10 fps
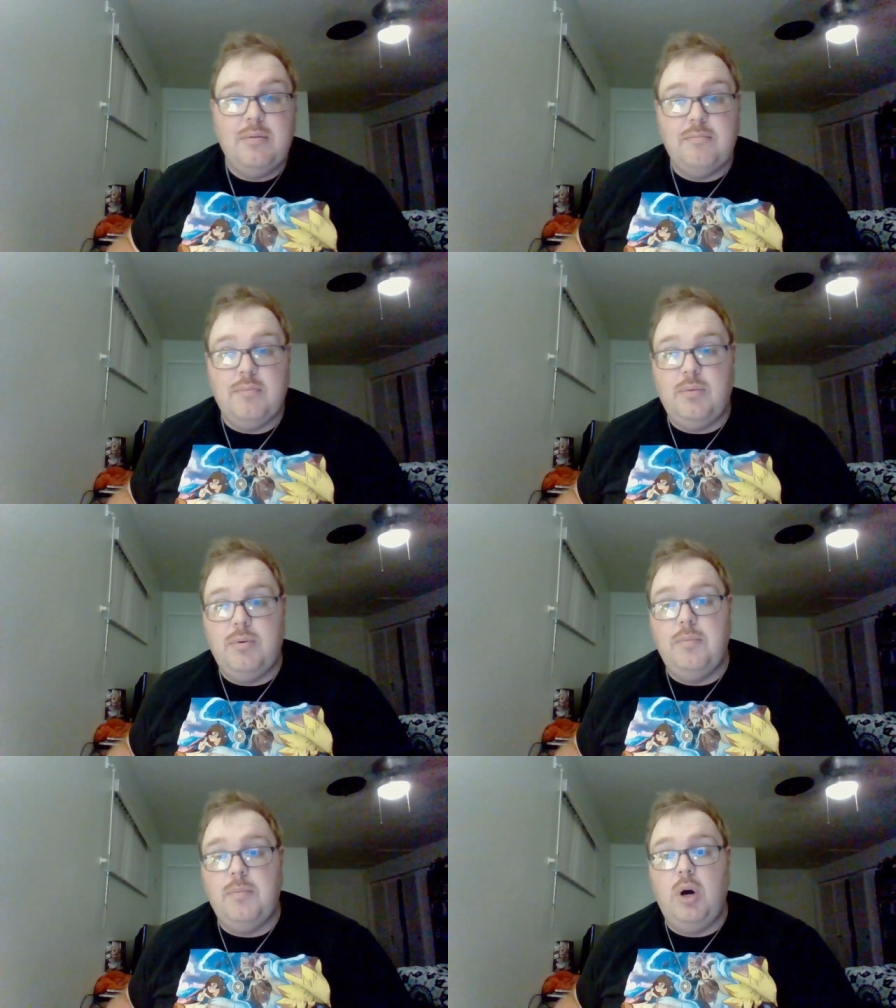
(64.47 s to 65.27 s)

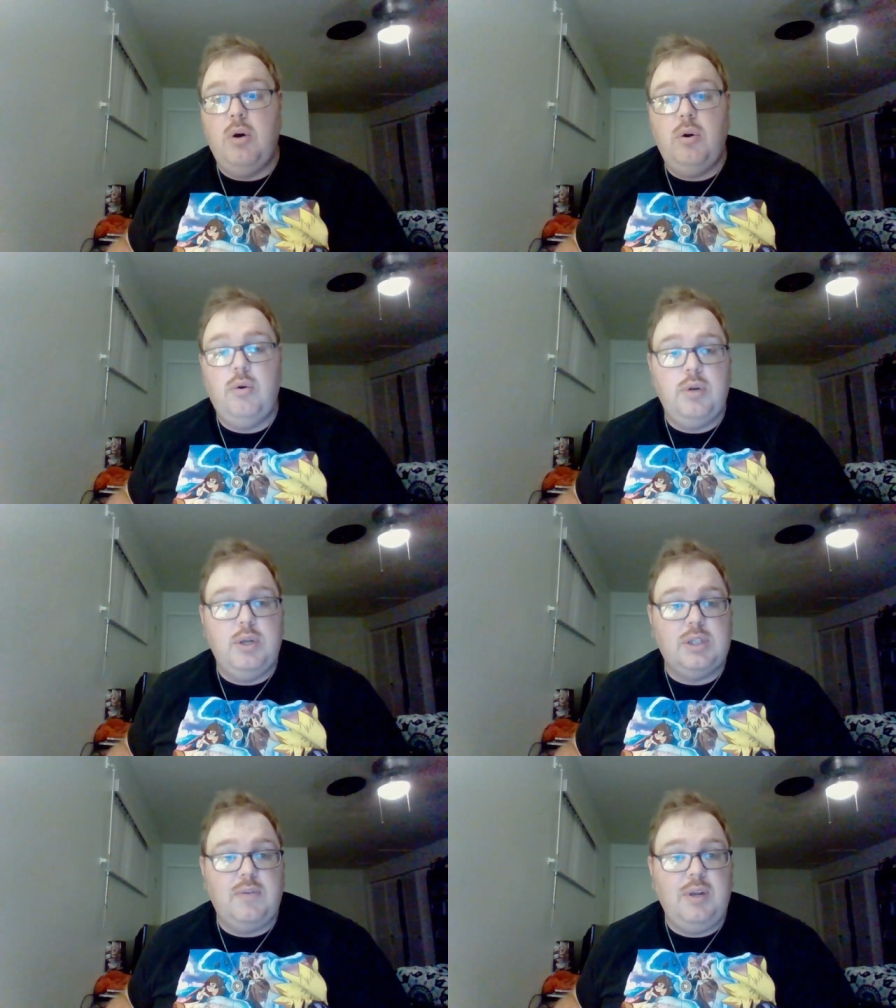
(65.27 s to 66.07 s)
Mahoto
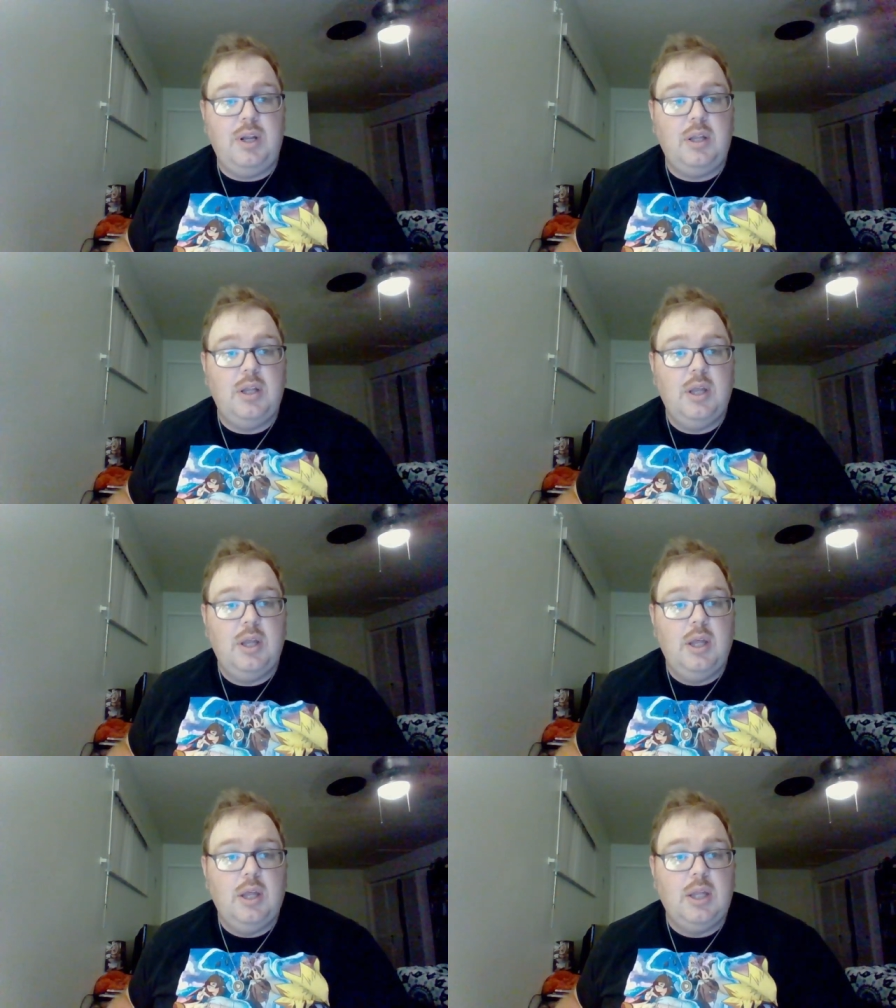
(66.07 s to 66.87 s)
is defeated.
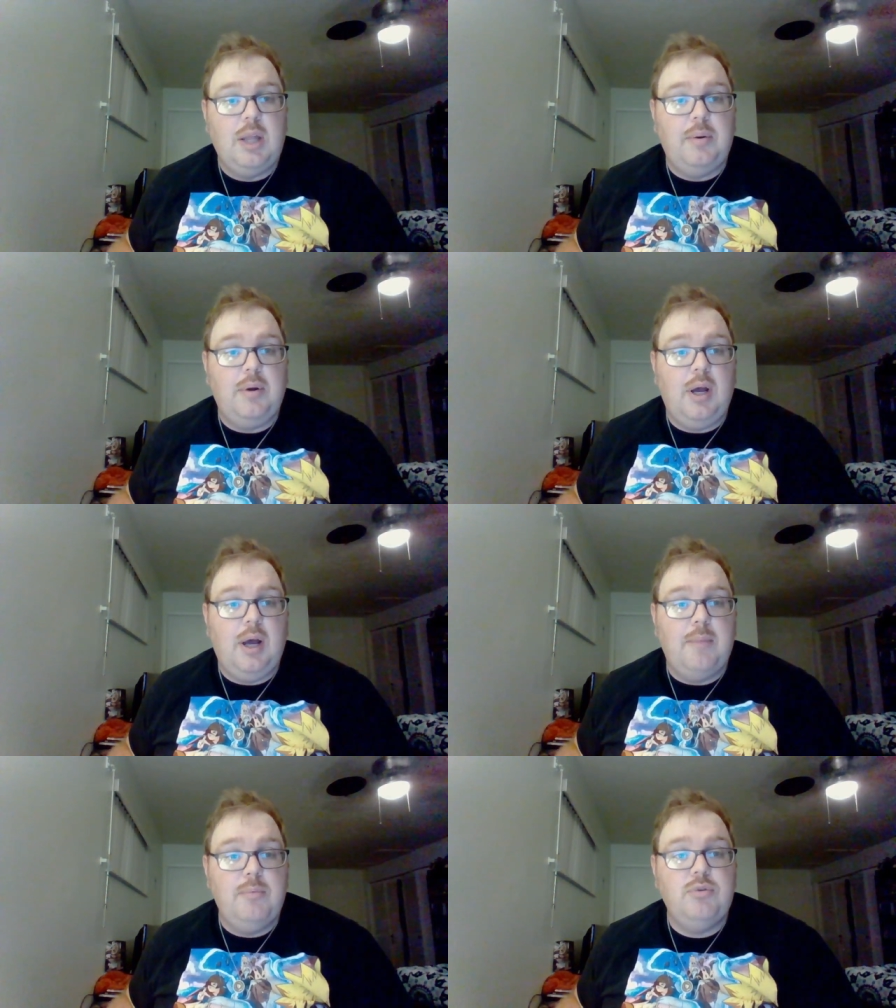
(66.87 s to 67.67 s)
Now
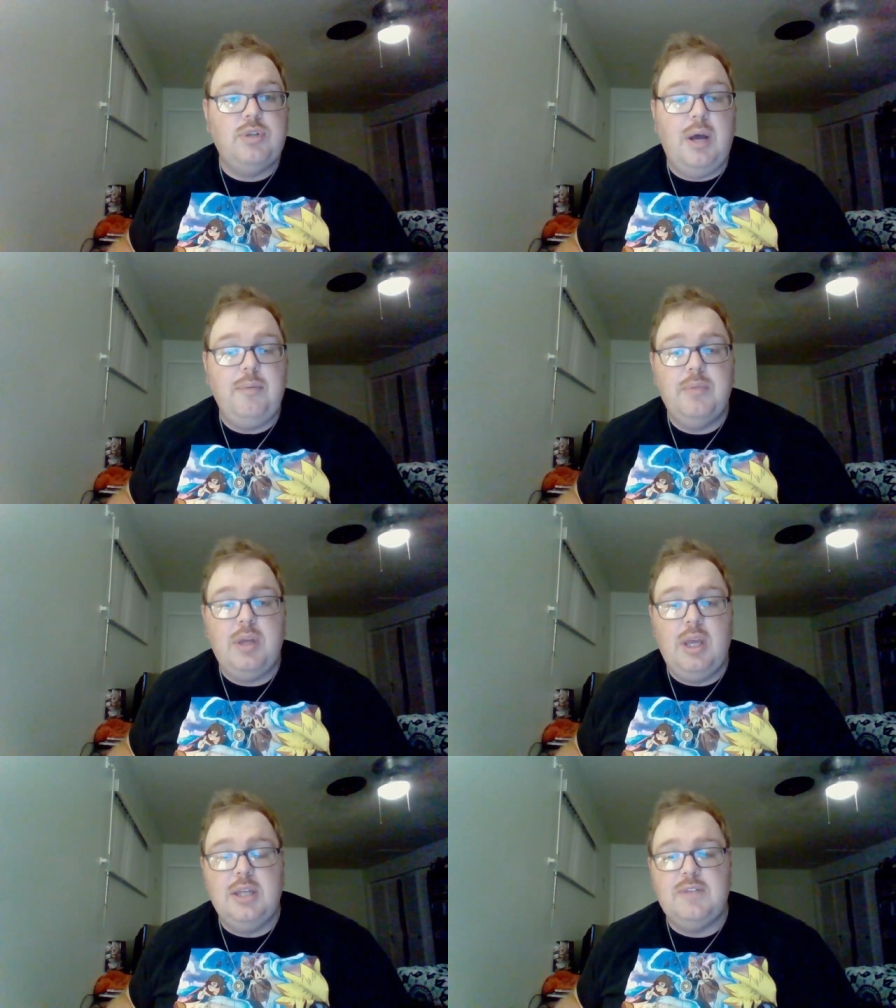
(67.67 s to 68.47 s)
uh, Muta,
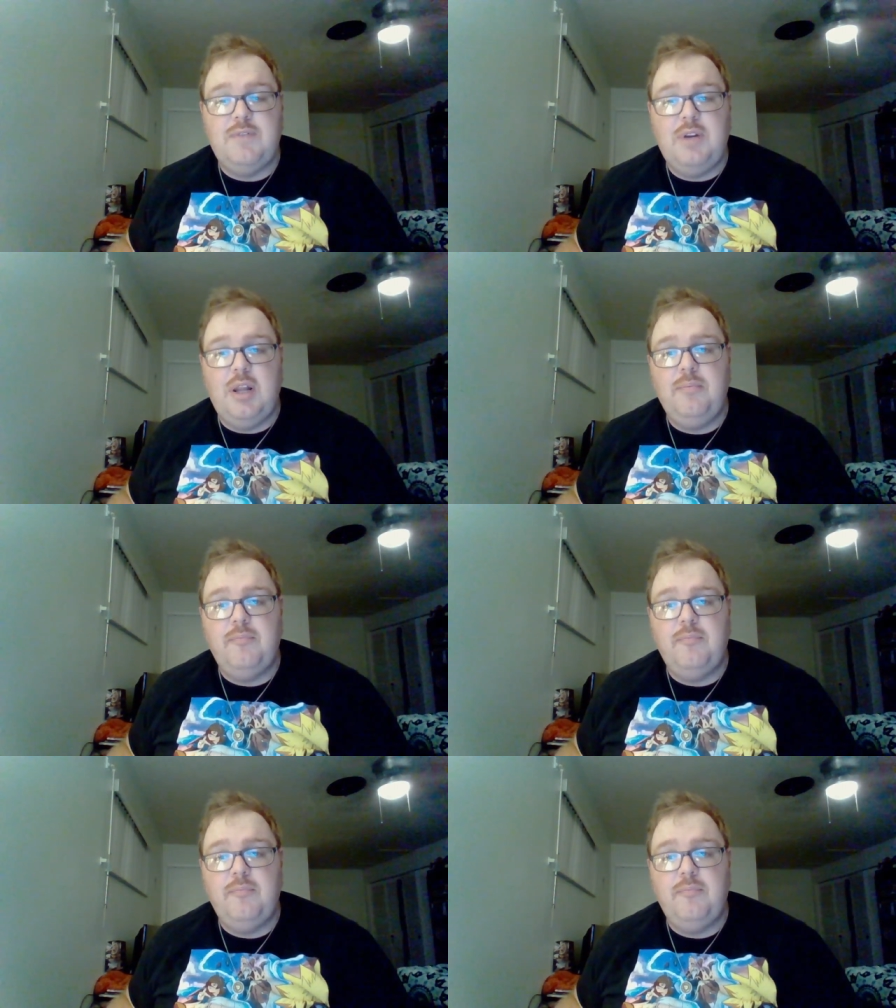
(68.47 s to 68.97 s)
he is defeated.